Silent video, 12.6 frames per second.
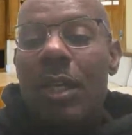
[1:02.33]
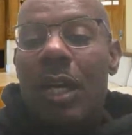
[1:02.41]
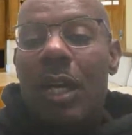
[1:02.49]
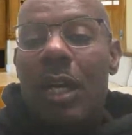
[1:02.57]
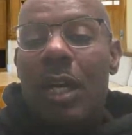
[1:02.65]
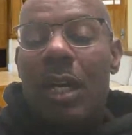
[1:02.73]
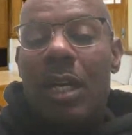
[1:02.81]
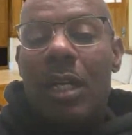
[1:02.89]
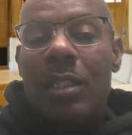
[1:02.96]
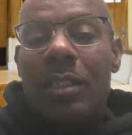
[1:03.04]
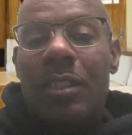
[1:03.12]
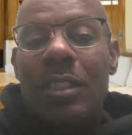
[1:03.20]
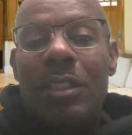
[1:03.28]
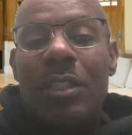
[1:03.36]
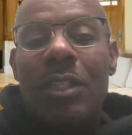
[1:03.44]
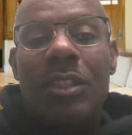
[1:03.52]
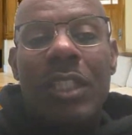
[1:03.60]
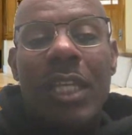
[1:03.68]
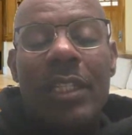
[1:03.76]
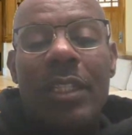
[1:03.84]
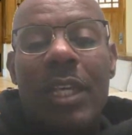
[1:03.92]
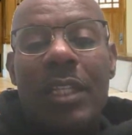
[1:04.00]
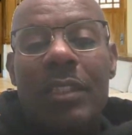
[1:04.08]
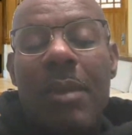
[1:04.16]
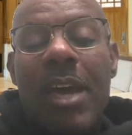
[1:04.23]
And
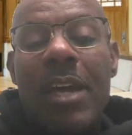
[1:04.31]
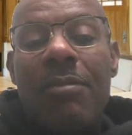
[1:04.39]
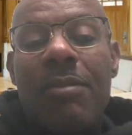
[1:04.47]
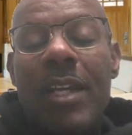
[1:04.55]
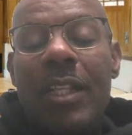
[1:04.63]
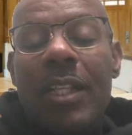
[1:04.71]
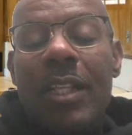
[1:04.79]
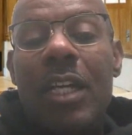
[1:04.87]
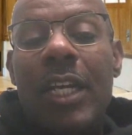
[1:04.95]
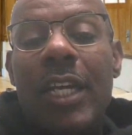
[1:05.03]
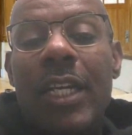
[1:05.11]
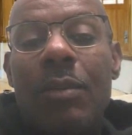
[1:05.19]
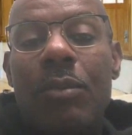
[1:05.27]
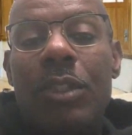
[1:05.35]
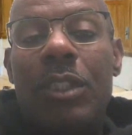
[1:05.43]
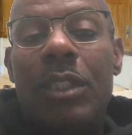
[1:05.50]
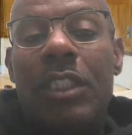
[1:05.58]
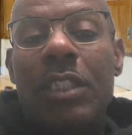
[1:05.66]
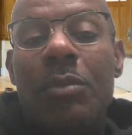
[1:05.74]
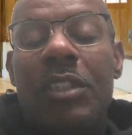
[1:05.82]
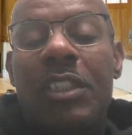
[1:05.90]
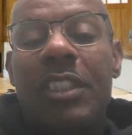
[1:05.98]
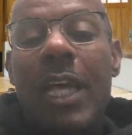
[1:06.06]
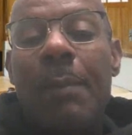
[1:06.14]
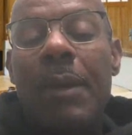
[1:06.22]
as a matter of fact, the young lady was, she
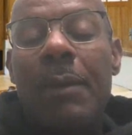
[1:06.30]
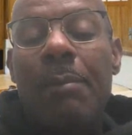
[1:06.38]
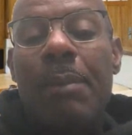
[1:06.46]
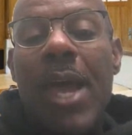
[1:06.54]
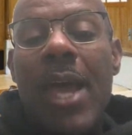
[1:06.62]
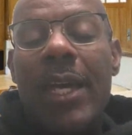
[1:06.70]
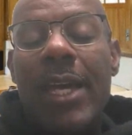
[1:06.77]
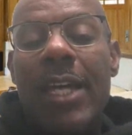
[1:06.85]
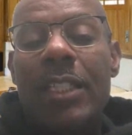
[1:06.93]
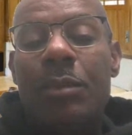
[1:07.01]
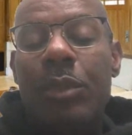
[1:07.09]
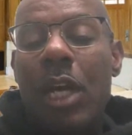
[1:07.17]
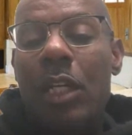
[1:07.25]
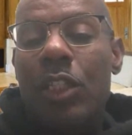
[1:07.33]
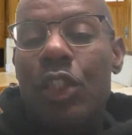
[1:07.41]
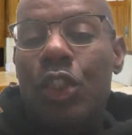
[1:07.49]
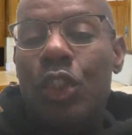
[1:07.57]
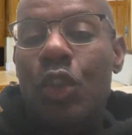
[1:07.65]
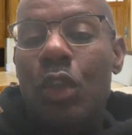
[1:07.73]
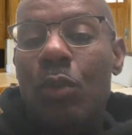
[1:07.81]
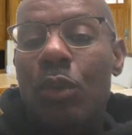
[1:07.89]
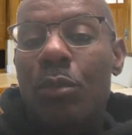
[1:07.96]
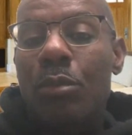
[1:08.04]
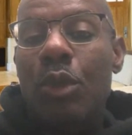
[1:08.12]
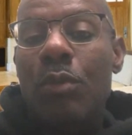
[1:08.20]
was stepping back as Breanna Stewart
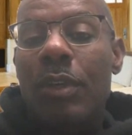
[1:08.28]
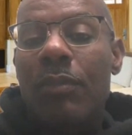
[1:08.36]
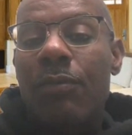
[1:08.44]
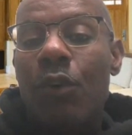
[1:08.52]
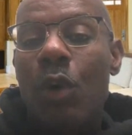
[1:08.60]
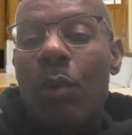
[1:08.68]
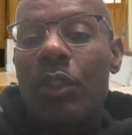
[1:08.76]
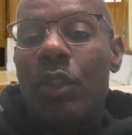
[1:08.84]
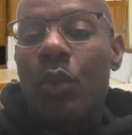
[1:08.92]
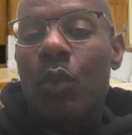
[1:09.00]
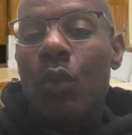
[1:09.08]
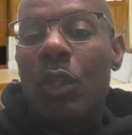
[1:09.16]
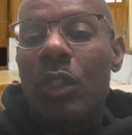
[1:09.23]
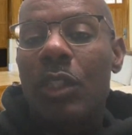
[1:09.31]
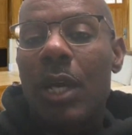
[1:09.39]
was moving forward towards